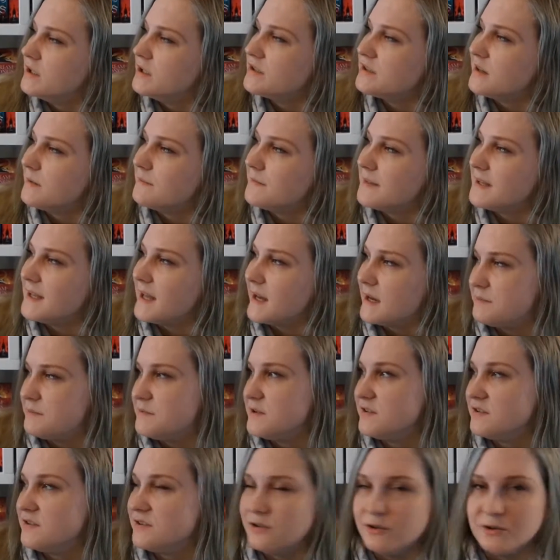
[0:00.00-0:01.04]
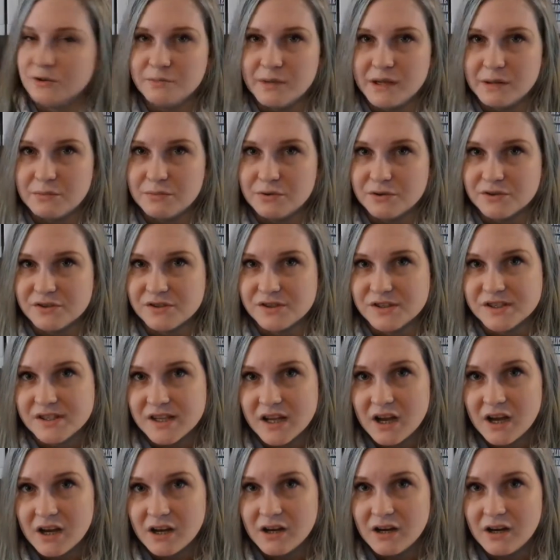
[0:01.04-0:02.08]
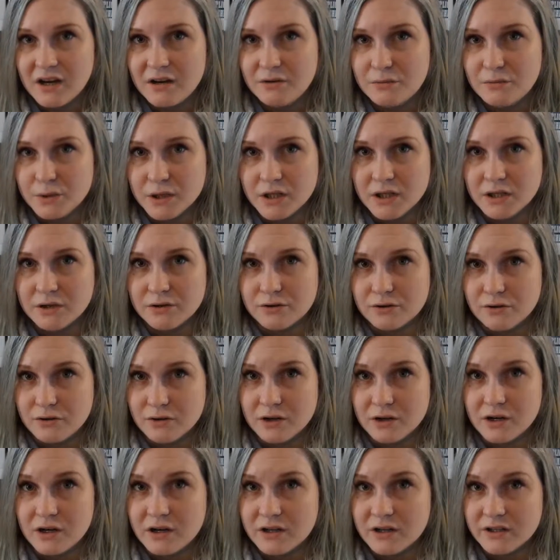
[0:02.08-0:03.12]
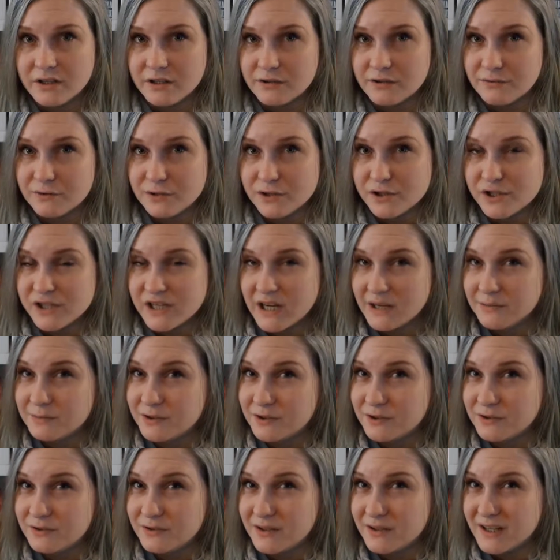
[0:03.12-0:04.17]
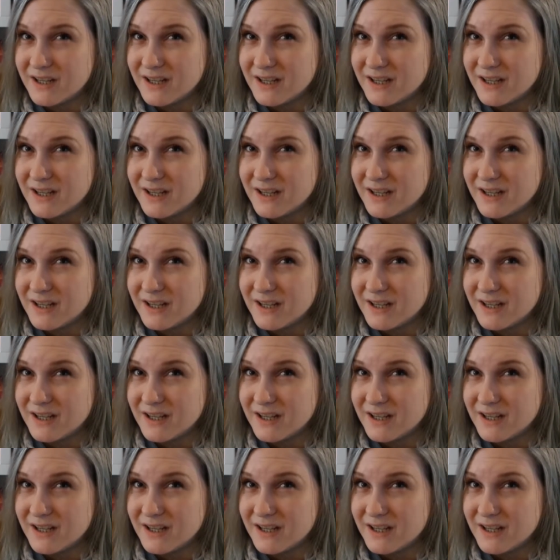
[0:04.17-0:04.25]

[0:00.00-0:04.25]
something happens to the main person Saga really early on in the first chapter,